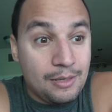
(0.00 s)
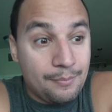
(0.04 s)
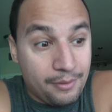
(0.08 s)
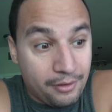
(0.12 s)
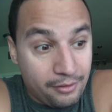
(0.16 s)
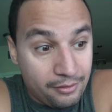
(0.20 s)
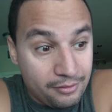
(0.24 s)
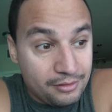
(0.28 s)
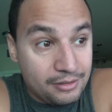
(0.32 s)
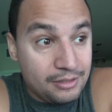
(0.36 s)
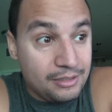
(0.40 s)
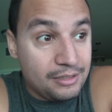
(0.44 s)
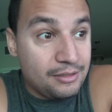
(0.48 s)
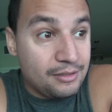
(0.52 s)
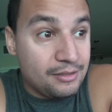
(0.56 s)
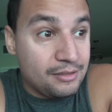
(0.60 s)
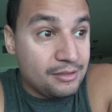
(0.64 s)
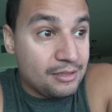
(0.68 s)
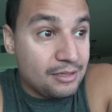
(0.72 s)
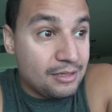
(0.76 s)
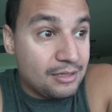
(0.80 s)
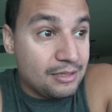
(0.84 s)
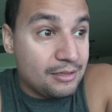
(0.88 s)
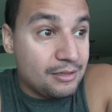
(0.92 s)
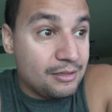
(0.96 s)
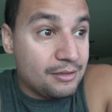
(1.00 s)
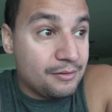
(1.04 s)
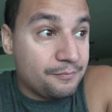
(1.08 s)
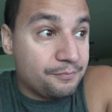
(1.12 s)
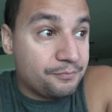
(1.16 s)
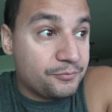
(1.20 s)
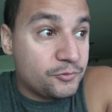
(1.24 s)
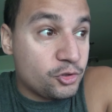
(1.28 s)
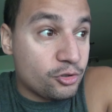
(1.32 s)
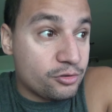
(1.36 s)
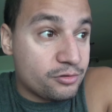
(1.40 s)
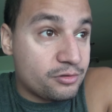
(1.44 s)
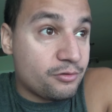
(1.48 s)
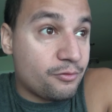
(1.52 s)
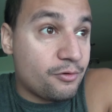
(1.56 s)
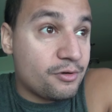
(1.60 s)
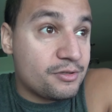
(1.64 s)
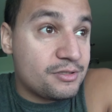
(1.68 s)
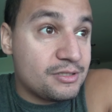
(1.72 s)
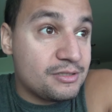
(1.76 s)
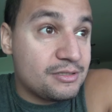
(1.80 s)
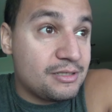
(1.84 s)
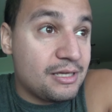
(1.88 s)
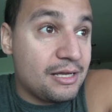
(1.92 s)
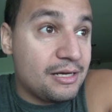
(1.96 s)
Apparently Toys R
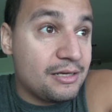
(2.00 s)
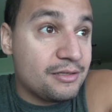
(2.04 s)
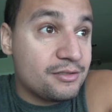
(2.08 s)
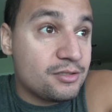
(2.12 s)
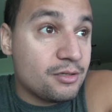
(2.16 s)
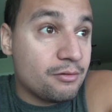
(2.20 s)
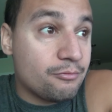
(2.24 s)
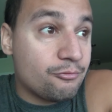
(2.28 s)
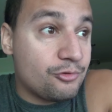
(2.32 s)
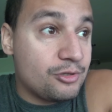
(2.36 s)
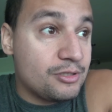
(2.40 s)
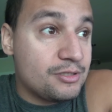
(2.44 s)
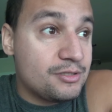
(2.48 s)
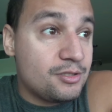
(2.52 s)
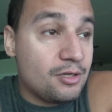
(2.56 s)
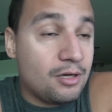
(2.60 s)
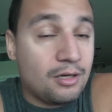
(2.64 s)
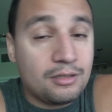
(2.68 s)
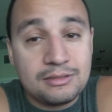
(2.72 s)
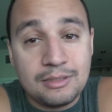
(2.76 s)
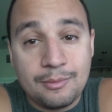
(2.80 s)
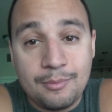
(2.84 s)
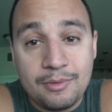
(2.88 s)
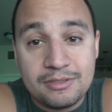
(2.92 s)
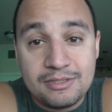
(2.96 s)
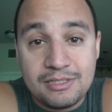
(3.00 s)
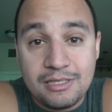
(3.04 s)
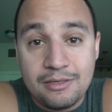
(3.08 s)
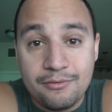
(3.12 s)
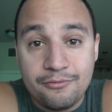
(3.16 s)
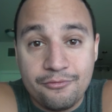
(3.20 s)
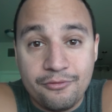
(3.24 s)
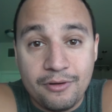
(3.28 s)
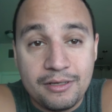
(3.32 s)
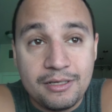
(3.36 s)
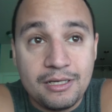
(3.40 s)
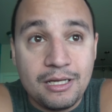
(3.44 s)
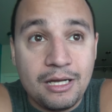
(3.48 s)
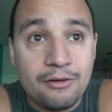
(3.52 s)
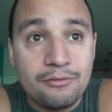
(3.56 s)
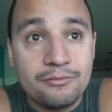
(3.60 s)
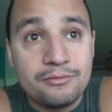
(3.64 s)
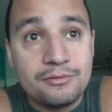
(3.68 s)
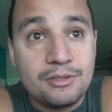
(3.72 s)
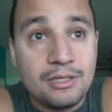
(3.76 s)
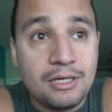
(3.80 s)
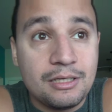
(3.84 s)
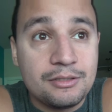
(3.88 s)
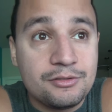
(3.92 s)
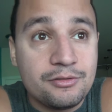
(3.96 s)
Us is getting some restocks. I'm gonna see, find
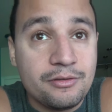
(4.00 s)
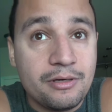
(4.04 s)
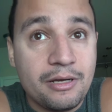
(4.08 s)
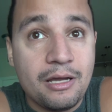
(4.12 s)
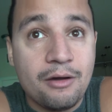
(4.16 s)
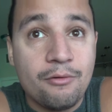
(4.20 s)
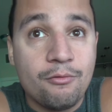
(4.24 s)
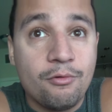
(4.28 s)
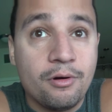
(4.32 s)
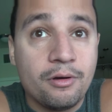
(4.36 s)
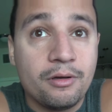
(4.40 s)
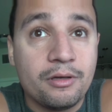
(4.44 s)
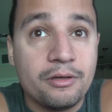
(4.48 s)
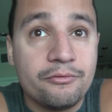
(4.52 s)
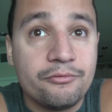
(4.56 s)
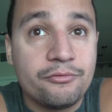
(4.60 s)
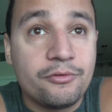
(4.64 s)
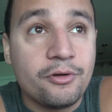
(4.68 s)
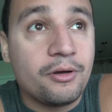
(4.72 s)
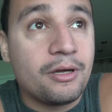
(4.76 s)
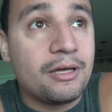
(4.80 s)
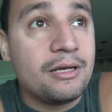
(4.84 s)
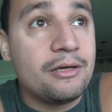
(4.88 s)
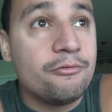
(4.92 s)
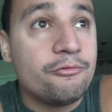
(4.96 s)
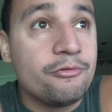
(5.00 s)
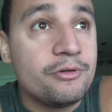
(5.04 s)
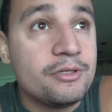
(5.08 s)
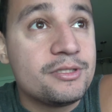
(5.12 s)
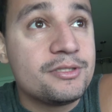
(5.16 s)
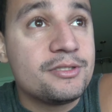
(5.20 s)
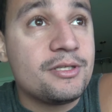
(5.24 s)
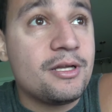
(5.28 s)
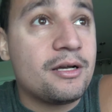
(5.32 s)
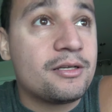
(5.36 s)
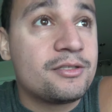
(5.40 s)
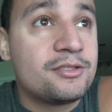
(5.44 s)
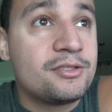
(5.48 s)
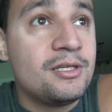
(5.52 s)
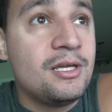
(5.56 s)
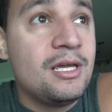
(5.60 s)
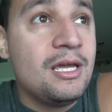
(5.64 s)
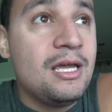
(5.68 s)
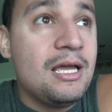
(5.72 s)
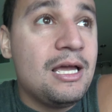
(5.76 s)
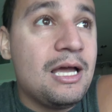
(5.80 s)
out today at work if they're getting restocks.